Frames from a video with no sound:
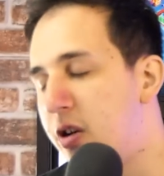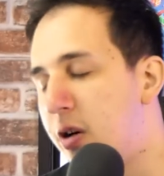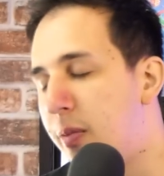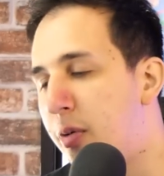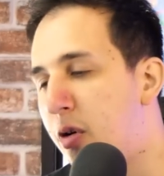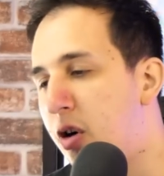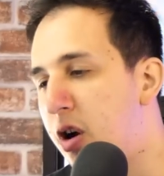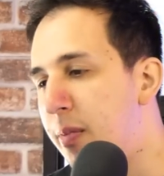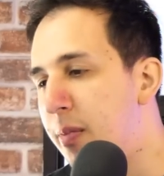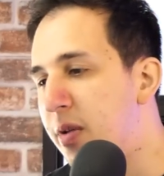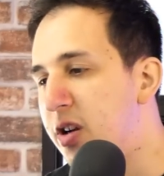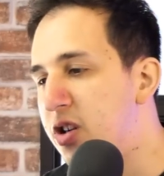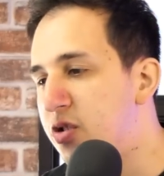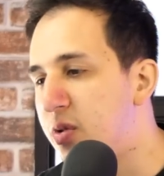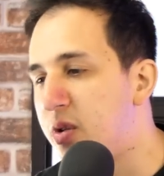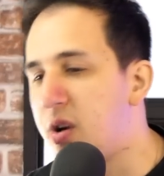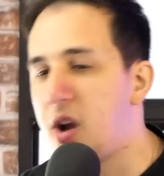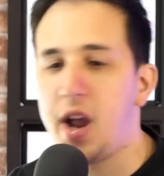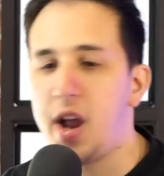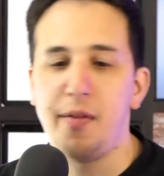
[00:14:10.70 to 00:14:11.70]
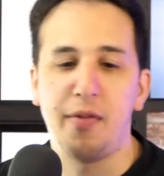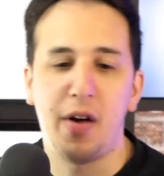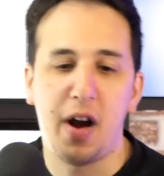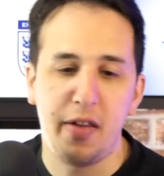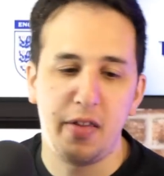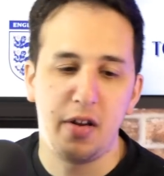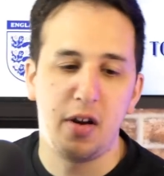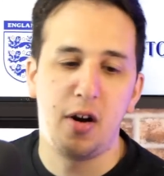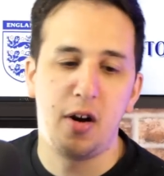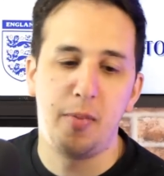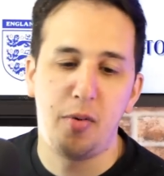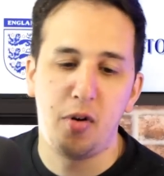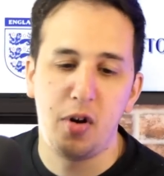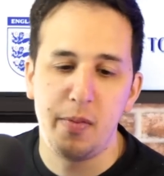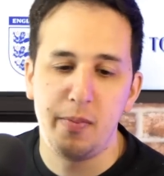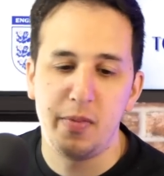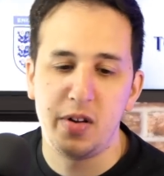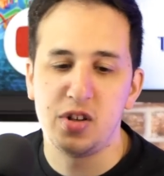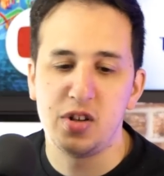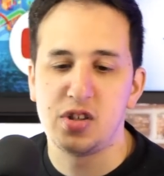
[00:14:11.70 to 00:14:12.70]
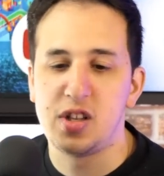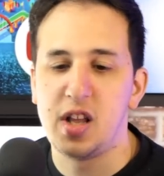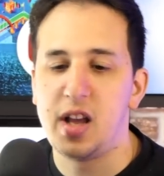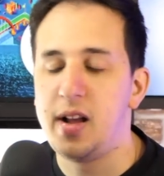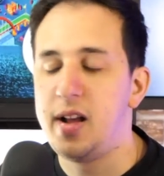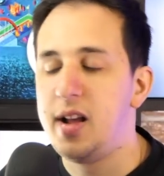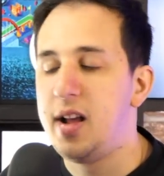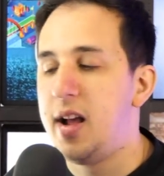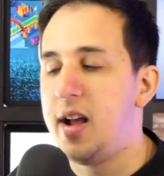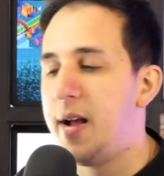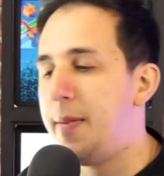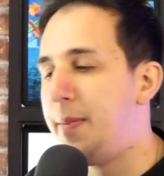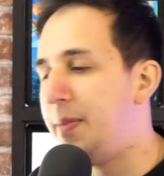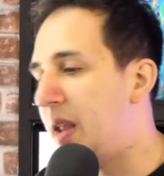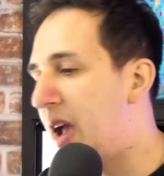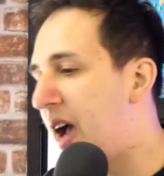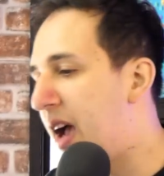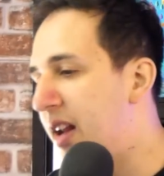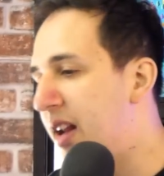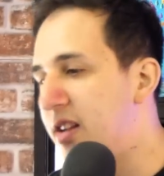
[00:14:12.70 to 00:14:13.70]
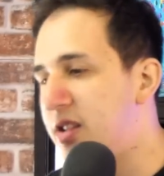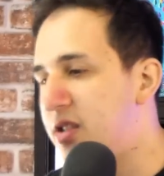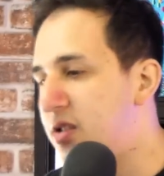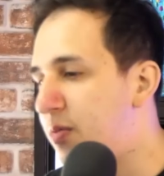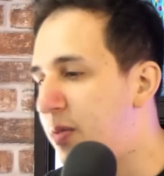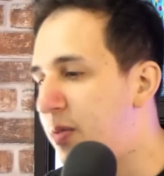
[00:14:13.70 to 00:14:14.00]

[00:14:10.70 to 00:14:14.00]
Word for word: appointments, we're going for other appointments there, and we